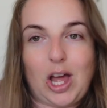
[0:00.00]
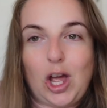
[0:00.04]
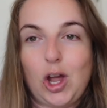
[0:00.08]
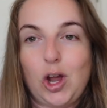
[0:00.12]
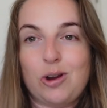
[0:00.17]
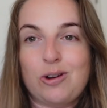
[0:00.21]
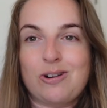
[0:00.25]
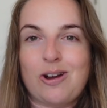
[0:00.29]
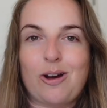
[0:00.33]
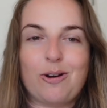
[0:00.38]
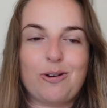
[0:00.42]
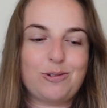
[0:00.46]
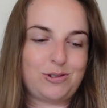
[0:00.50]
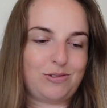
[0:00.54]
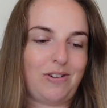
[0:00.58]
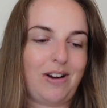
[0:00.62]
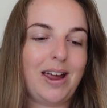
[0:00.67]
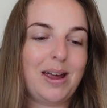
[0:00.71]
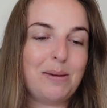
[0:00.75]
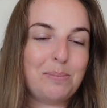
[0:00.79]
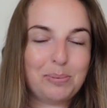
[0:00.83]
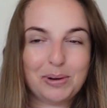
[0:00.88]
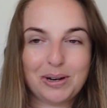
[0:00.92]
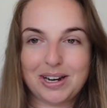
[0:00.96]
who knows,
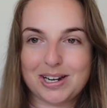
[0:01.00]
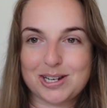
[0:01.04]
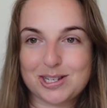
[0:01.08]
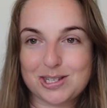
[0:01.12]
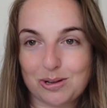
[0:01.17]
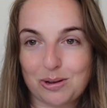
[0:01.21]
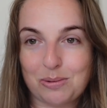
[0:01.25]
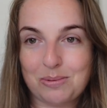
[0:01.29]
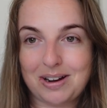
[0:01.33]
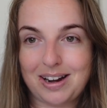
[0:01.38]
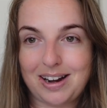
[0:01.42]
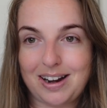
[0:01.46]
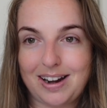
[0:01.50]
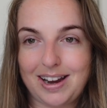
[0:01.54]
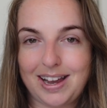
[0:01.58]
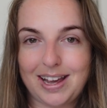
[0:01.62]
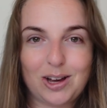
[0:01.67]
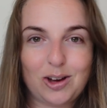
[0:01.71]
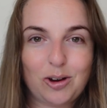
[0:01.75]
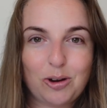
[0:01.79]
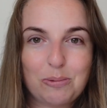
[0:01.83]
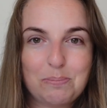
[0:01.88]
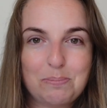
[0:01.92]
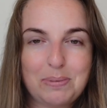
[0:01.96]
right? British summer, it
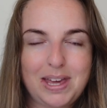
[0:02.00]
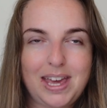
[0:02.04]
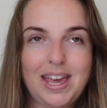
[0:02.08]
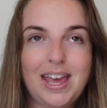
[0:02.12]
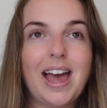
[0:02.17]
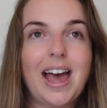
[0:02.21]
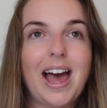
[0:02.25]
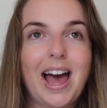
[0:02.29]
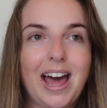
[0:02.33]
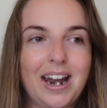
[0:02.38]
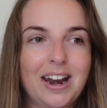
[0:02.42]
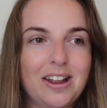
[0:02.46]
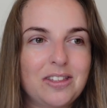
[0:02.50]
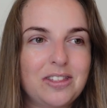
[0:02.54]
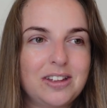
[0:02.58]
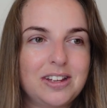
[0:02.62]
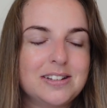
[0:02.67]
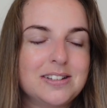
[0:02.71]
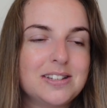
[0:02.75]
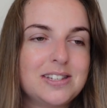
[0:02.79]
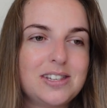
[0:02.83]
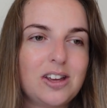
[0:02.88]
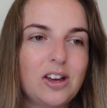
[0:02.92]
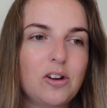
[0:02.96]
could be
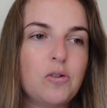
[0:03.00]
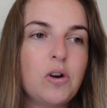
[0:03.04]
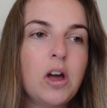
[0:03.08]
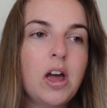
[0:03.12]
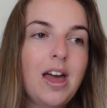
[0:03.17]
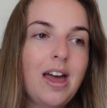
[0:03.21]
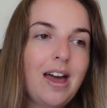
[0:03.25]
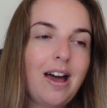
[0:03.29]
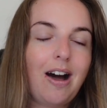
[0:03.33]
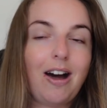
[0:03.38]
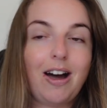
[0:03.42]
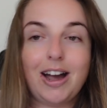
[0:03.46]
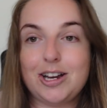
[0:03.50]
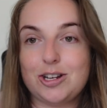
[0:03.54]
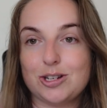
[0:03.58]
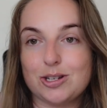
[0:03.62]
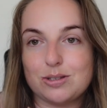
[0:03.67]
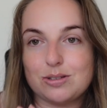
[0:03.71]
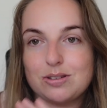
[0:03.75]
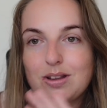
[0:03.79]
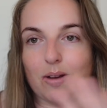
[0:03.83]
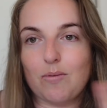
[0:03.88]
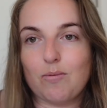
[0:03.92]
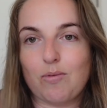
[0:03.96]
anything. So I
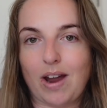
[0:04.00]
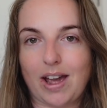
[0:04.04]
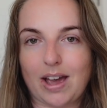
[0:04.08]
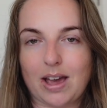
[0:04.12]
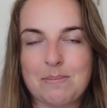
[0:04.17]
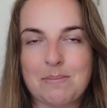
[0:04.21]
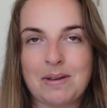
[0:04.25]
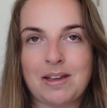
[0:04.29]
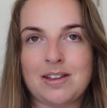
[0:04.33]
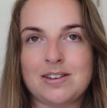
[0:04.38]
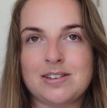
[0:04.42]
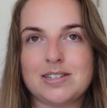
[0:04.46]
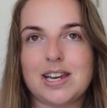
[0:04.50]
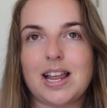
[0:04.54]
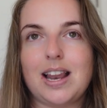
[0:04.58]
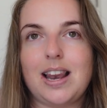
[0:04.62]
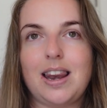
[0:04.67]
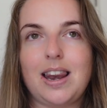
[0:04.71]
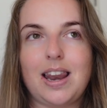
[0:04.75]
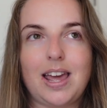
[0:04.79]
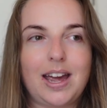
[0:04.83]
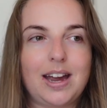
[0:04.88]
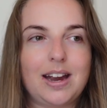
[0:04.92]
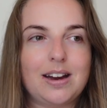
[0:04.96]
just recommend
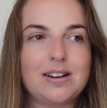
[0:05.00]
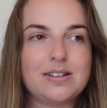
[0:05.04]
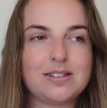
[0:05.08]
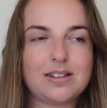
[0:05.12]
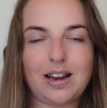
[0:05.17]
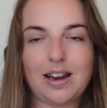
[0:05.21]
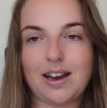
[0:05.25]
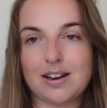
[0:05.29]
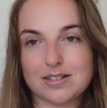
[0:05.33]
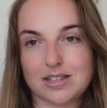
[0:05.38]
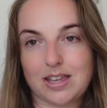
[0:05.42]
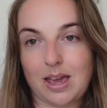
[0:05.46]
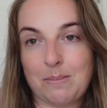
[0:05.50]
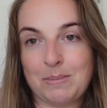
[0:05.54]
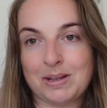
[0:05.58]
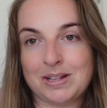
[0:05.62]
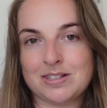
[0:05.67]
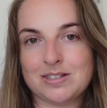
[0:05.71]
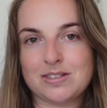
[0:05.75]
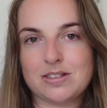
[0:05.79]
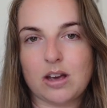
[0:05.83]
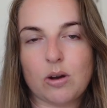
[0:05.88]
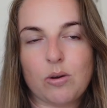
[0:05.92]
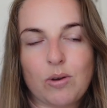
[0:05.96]
layers. Layers came
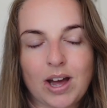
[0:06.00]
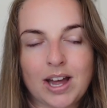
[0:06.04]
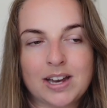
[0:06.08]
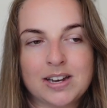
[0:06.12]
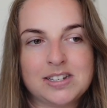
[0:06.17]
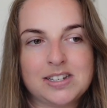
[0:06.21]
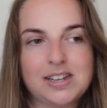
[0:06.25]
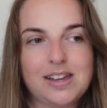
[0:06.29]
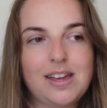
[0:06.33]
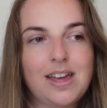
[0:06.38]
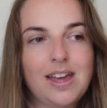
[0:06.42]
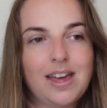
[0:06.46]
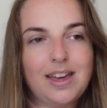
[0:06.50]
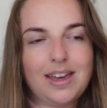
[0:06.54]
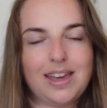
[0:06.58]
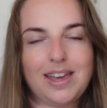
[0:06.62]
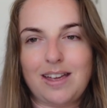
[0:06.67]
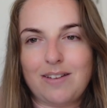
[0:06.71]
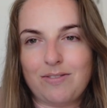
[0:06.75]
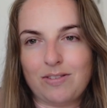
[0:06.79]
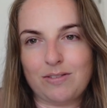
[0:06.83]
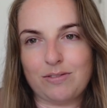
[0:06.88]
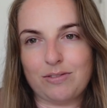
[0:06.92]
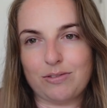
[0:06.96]
in so handy,
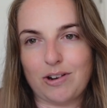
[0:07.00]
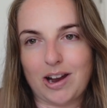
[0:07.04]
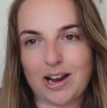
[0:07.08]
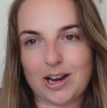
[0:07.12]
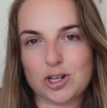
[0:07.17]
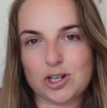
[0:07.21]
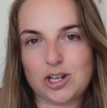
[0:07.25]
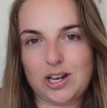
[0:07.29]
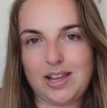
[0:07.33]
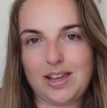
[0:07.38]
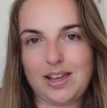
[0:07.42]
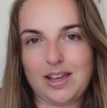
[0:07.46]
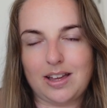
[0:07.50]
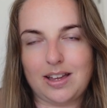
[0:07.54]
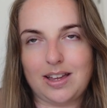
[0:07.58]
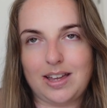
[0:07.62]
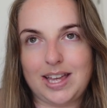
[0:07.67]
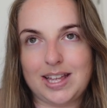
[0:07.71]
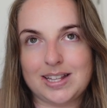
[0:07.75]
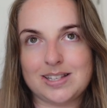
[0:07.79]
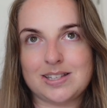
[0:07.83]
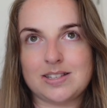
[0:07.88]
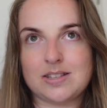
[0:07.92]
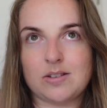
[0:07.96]
even for actually
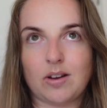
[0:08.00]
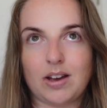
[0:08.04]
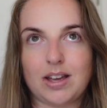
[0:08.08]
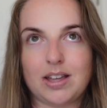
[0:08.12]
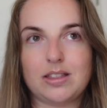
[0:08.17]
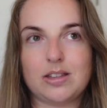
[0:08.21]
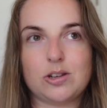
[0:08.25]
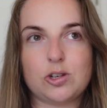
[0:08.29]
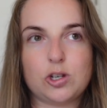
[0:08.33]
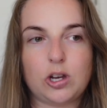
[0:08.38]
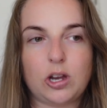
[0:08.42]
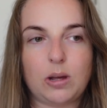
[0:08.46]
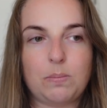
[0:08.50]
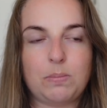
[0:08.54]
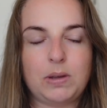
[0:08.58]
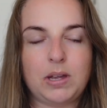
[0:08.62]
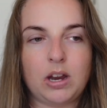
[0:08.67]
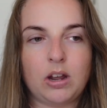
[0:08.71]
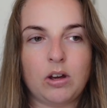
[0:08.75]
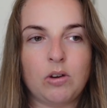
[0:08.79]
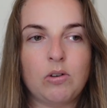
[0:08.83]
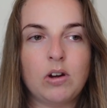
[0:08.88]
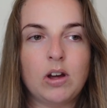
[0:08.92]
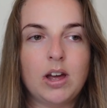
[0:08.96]
inside the ship, you
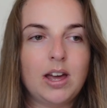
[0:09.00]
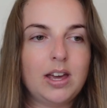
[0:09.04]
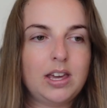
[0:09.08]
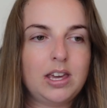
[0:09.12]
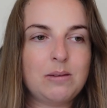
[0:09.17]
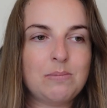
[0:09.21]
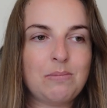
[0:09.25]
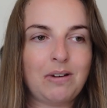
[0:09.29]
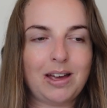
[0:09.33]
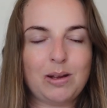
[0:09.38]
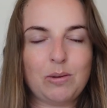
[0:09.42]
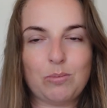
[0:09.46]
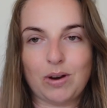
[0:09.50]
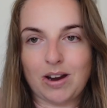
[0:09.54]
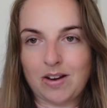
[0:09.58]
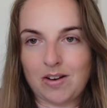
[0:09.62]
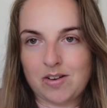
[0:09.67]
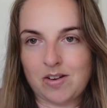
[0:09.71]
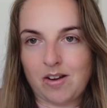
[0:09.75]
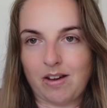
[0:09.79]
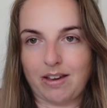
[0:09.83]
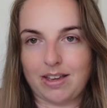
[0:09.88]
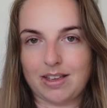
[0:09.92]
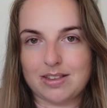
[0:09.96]
know. You might wear
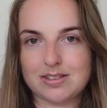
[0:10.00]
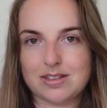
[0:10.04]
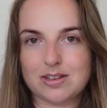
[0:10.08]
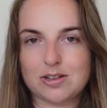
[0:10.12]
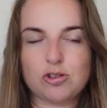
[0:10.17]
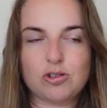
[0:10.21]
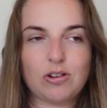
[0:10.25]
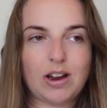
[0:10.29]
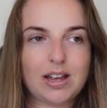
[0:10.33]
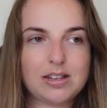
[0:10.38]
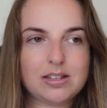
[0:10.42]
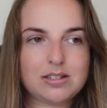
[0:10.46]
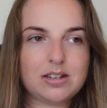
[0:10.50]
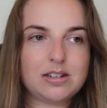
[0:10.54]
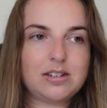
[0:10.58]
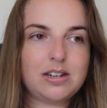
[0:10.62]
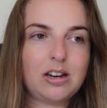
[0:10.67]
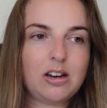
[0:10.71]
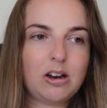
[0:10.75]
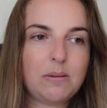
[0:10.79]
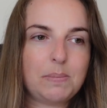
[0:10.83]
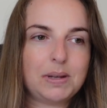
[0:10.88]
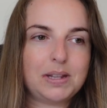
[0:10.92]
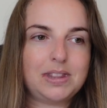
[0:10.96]
a nice dress to
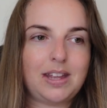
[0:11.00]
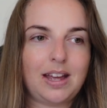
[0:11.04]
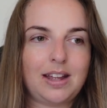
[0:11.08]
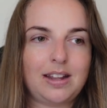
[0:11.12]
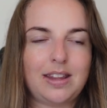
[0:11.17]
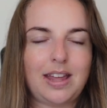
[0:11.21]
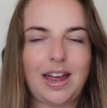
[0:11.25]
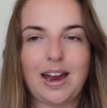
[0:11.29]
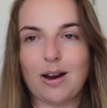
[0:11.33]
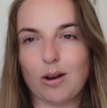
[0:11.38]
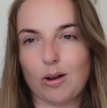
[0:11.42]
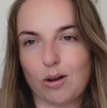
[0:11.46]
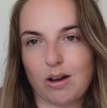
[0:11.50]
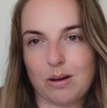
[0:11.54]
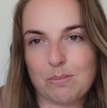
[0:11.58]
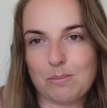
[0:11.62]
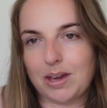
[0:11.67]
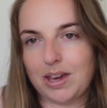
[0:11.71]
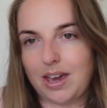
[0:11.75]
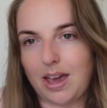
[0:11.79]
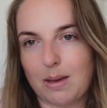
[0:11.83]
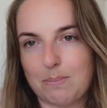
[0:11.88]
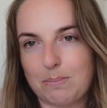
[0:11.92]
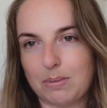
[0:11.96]
dinner, but then the aircon
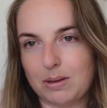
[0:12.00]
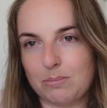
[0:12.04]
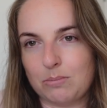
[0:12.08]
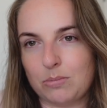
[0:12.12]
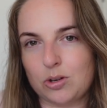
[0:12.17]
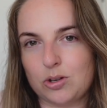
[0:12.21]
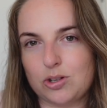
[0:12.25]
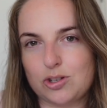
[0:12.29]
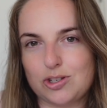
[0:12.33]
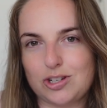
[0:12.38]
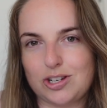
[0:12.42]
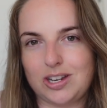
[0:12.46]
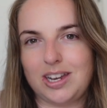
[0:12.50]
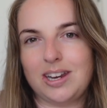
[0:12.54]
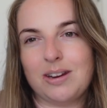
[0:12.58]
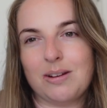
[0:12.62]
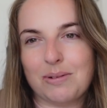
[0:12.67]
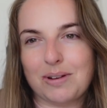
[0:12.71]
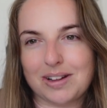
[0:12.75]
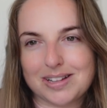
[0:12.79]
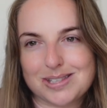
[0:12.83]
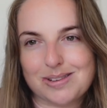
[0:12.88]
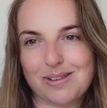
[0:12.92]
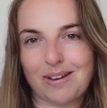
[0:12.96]
might get a bit much. You know
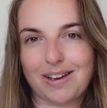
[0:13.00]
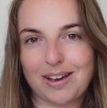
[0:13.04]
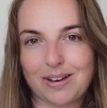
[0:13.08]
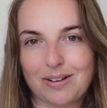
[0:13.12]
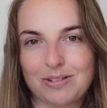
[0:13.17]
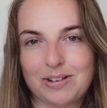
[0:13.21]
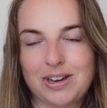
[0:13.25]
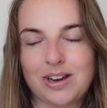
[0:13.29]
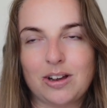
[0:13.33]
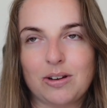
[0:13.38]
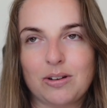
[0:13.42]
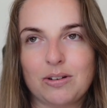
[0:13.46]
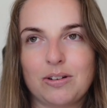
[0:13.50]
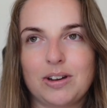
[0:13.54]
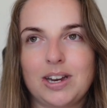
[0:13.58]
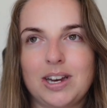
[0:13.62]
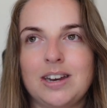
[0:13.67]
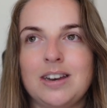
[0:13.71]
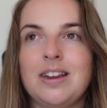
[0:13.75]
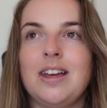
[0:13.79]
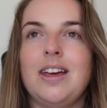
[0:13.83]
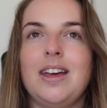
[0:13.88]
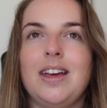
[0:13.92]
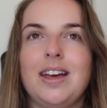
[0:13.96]
what it's like when you go
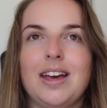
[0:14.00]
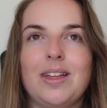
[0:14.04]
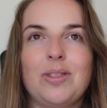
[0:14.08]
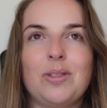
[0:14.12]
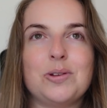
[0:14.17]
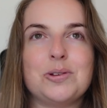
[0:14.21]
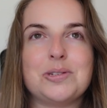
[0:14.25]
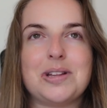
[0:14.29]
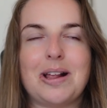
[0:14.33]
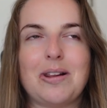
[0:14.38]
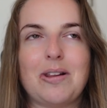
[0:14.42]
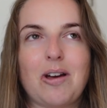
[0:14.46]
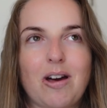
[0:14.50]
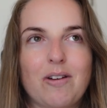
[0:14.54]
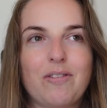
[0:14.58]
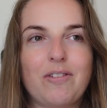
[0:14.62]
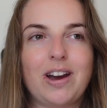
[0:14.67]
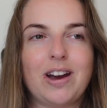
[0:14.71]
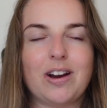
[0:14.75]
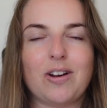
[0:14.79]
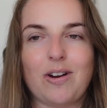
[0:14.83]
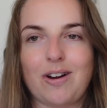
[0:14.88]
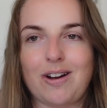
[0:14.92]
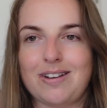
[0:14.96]
in and there's a lot of
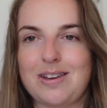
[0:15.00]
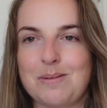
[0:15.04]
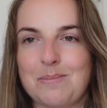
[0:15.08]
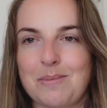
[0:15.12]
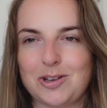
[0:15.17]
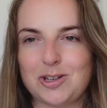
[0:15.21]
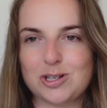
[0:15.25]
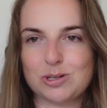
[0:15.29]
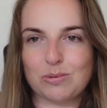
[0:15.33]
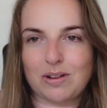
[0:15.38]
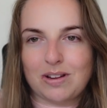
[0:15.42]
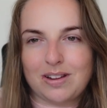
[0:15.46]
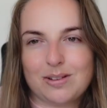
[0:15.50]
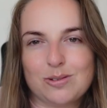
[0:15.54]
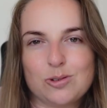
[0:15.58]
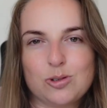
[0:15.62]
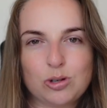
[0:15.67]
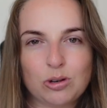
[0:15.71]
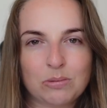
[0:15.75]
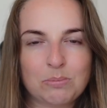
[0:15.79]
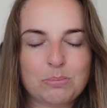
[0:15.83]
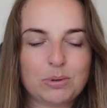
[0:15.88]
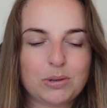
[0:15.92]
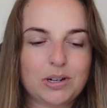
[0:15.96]
aircon, you might just want a little
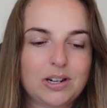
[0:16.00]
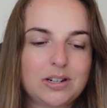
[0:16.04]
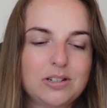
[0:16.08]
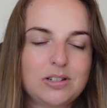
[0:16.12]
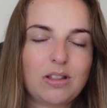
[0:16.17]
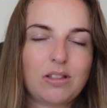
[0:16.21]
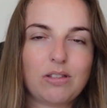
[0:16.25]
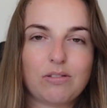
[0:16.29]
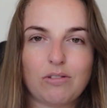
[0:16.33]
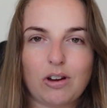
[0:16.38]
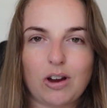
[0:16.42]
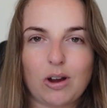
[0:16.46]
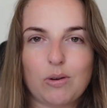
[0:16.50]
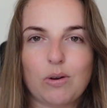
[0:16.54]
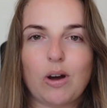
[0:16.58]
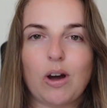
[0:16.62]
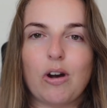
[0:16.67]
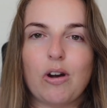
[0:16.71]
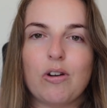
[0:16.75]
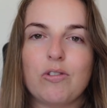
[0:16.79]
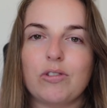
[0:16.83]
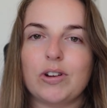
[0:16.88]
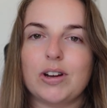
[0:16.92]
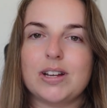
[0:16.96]
jumper to throw
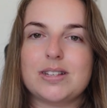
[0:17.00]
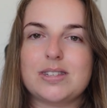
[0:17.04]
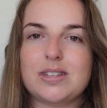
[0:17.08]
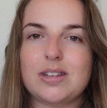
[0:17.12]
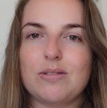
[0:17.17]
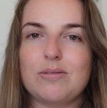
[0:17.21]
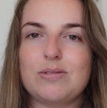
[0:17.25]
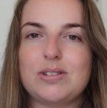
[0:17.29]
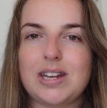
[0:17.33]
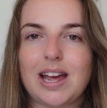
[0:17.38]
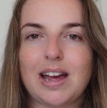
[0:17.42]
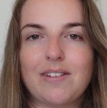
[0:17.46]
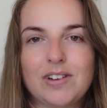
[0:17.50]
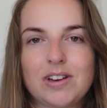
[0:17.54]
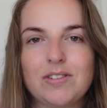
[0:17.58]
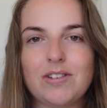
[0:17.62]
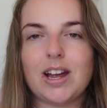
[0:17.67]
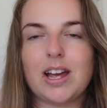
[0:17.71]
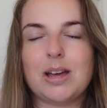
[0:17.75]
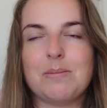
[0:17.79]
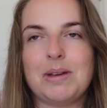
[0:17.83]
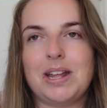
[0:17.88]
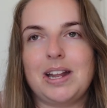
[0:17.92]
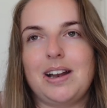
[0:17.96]
over it. So definitely
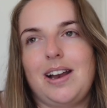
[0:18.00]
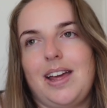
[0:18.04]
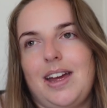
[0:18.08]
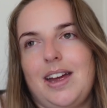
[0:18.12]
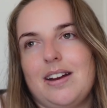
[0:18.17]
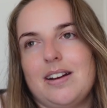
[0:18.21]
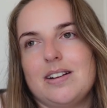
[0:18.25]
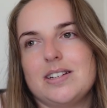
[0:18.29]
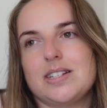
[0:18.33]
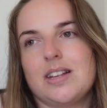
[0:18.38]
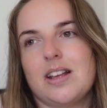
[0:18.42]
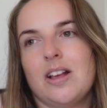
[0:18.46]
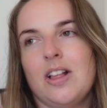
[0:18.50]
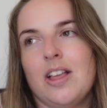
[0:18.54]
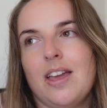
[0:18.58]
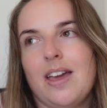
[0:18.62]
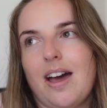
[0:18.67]
recommend layers.